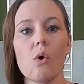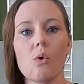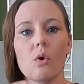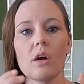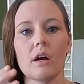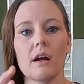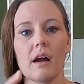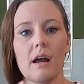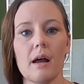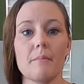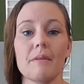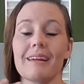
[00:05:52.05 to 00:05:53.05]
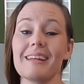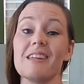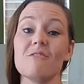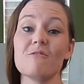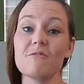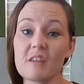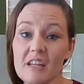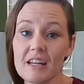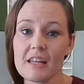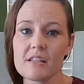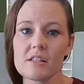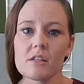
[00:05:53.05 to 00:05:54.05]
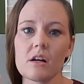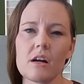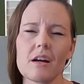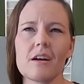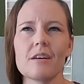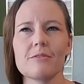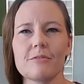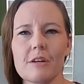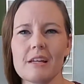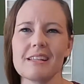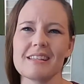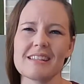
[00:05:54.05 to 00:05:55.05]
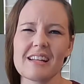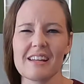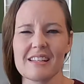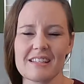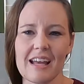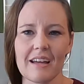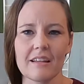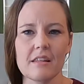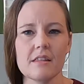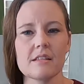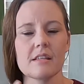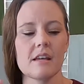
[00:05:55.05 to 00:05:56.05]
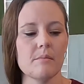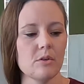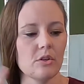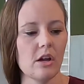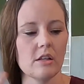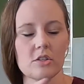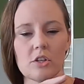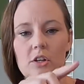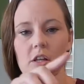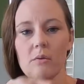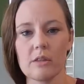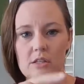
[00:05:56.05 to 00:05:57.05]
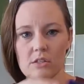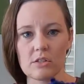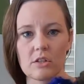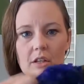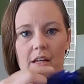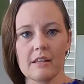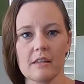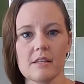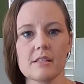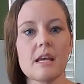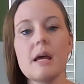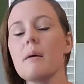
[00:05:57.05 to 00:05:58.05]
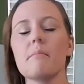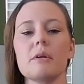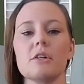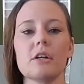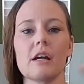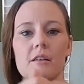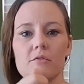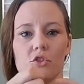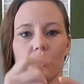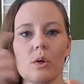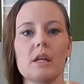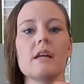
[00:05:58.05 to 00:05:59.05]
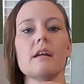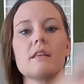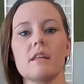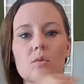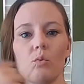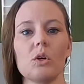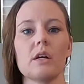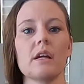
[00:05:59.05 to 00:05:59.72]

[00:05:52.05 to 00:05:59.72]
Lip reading: or like an infinity scarf. It's not exactly the same. You're not starting with a circle like this, but you're kind of joining and then